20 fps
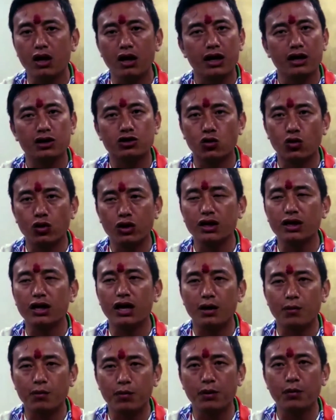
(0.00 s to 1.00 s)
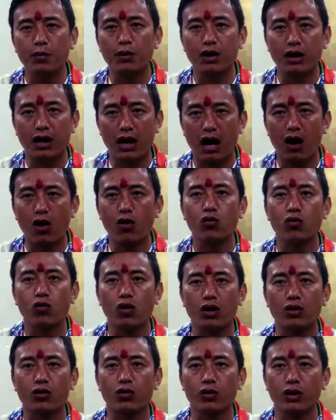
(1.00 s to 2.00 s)
It's only that people now who
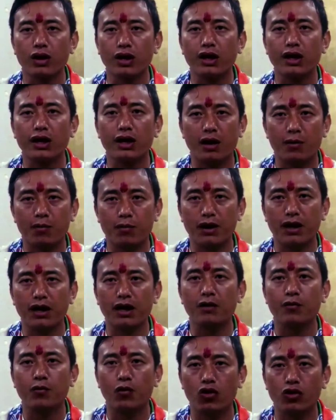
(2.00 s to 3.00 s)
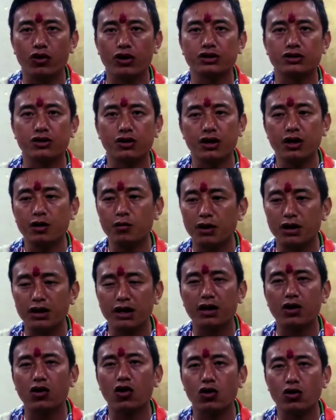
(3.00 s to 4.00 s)
are ruling it are playing politics on it, but
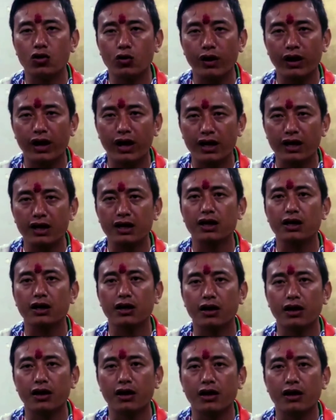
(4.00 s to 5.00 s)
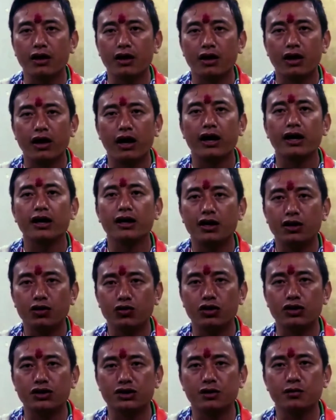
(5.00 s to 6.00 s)
they're not doing anything
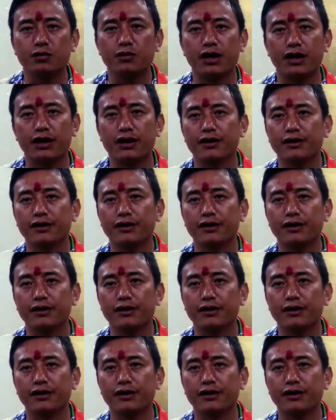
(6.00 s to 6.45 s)
to achieve that.